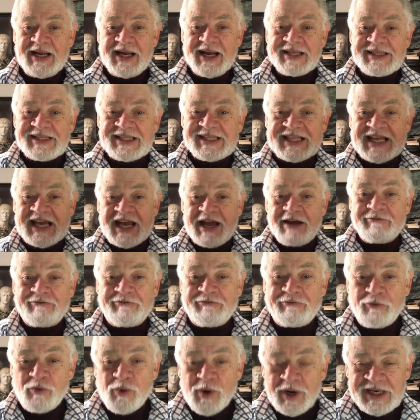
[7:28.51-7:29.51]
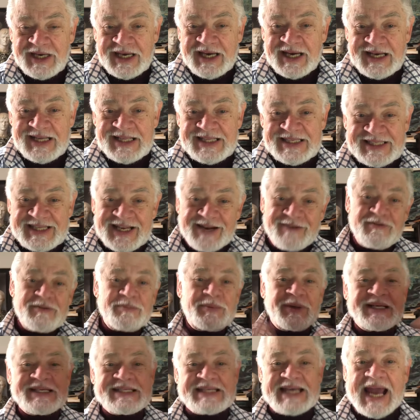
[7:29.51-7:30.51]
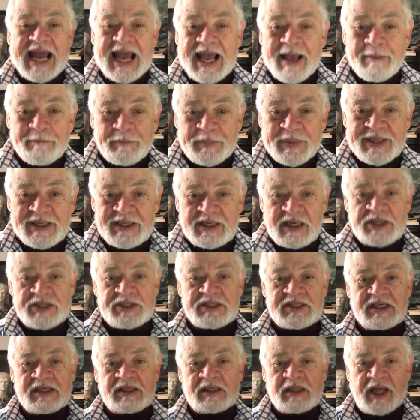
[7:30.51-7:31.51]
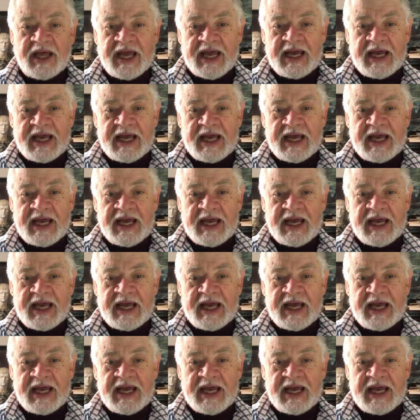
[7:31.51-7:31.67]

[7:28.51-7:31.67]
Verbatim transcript: And then they have four kids, and everybody's happy until